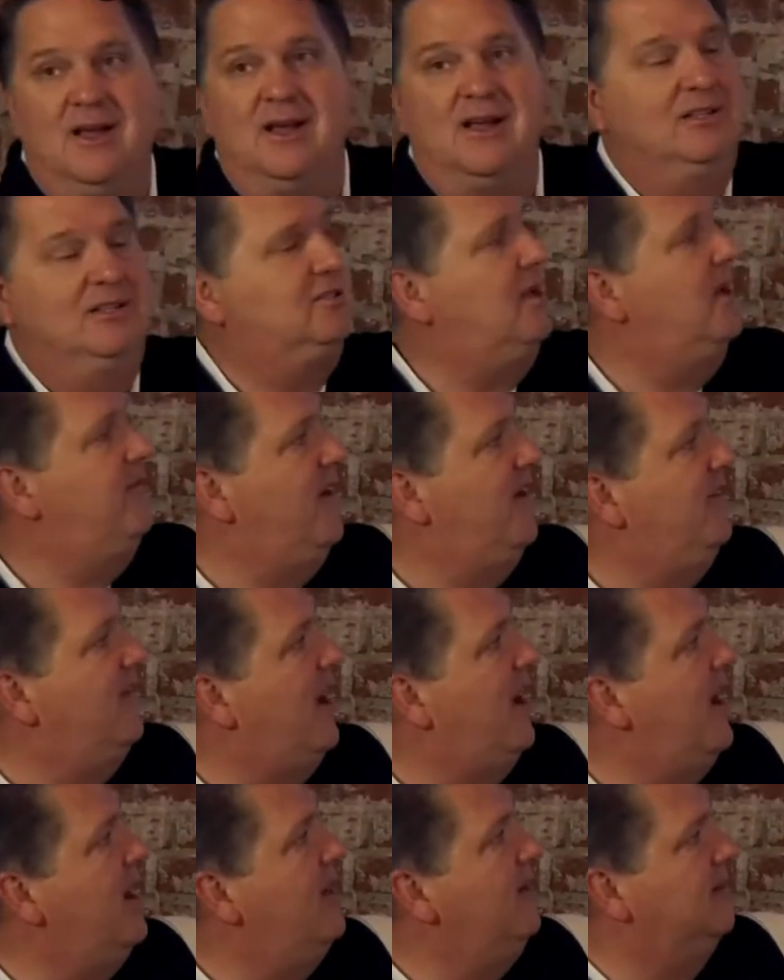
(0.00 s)
So if you have
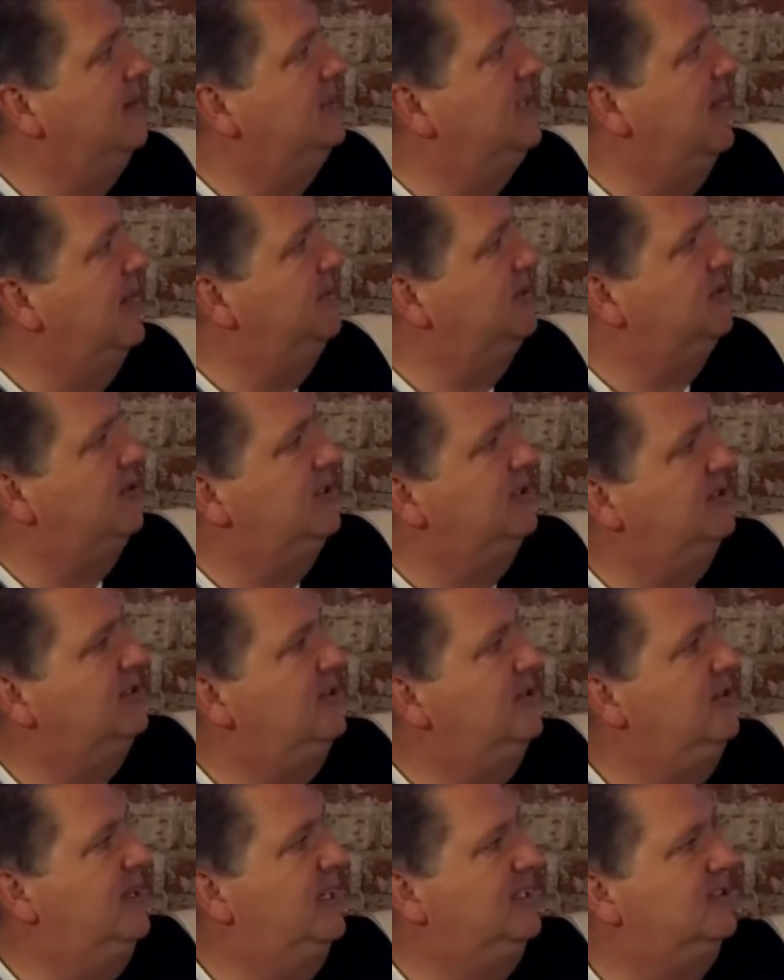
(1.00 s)
100 times
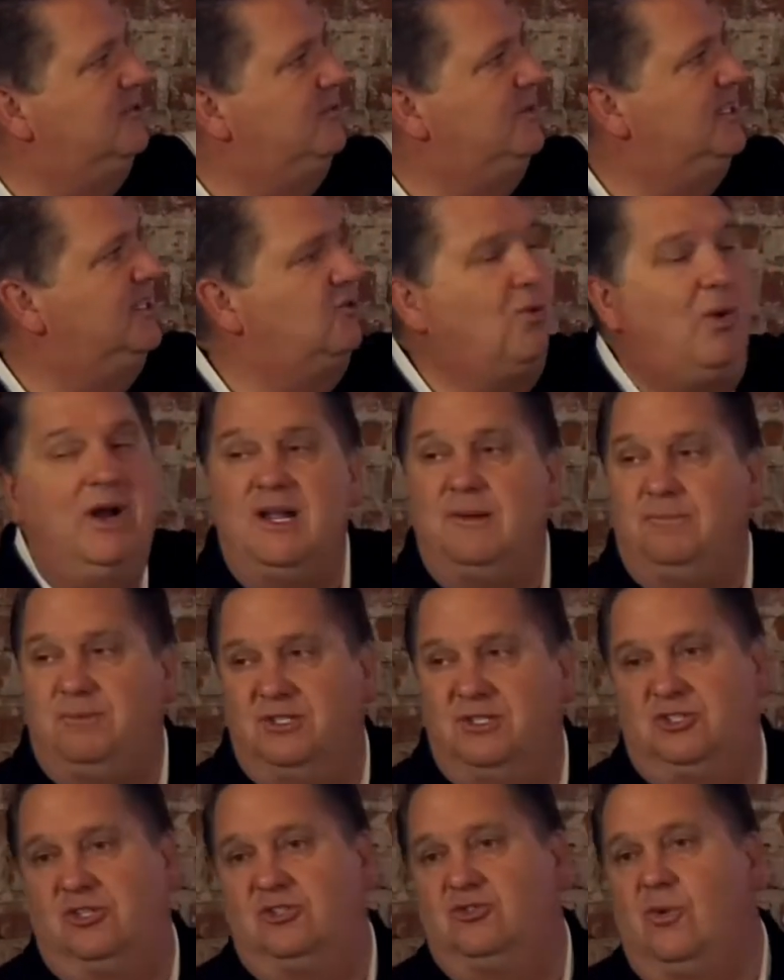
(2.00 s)
32, that's 320
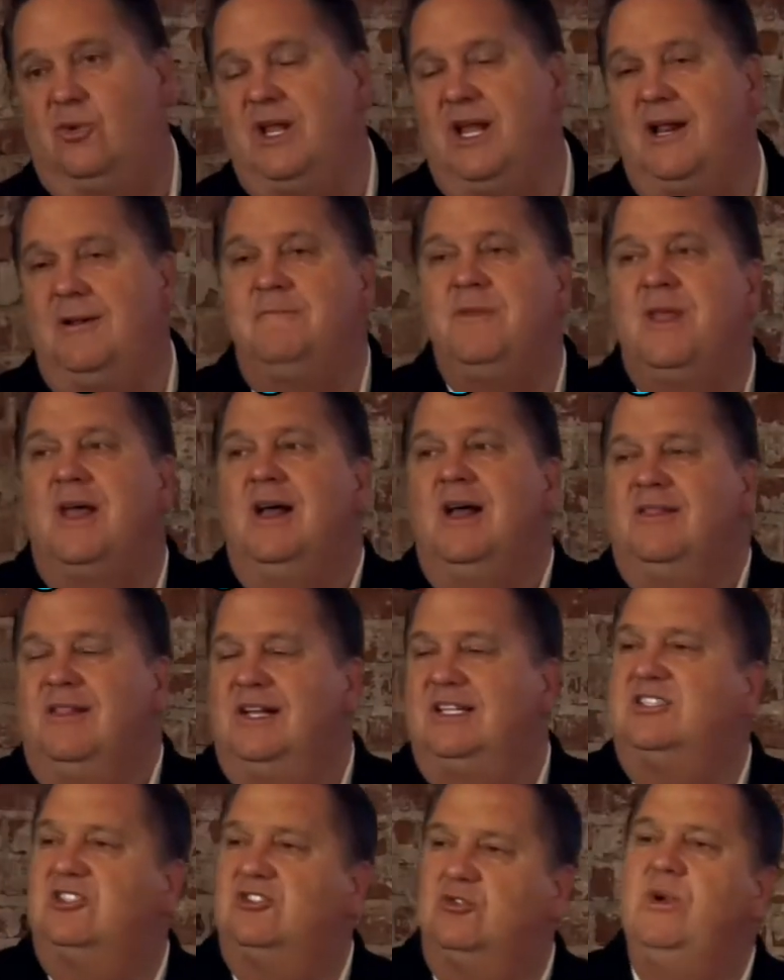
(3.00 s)
plus your 28,
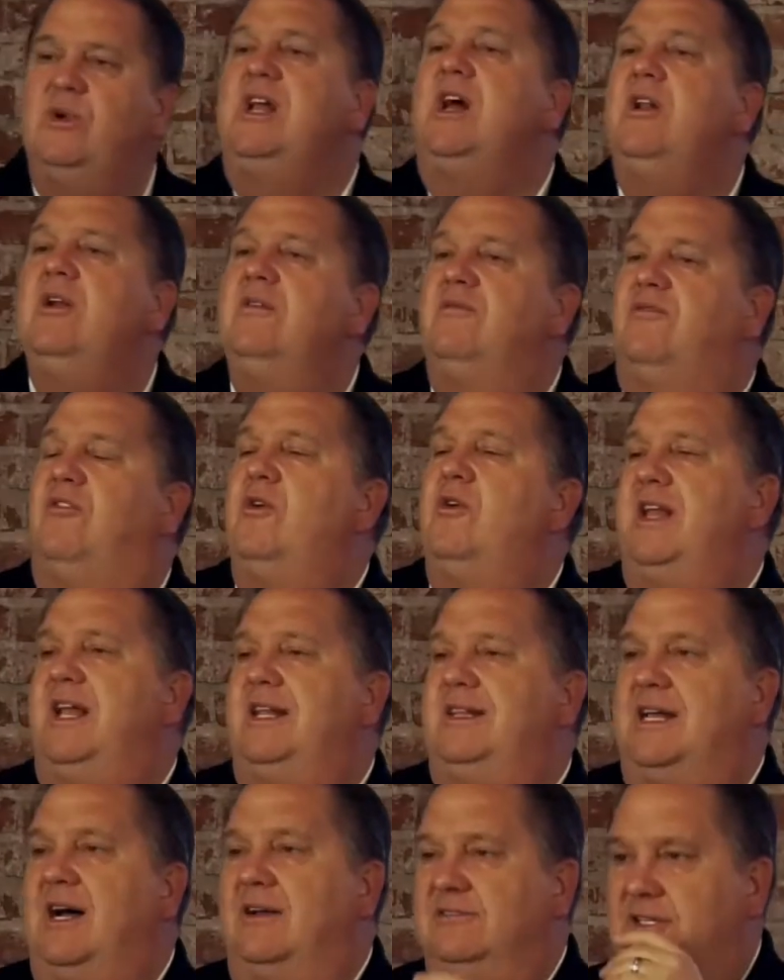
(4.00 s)
that's
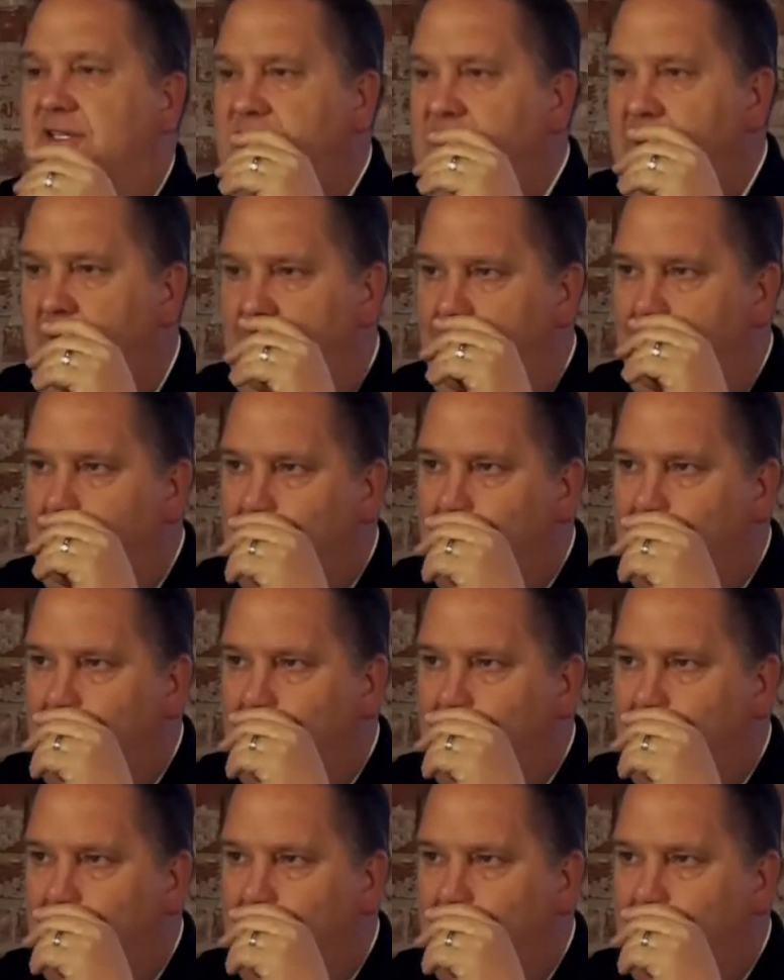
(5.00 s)
$348,000 a year.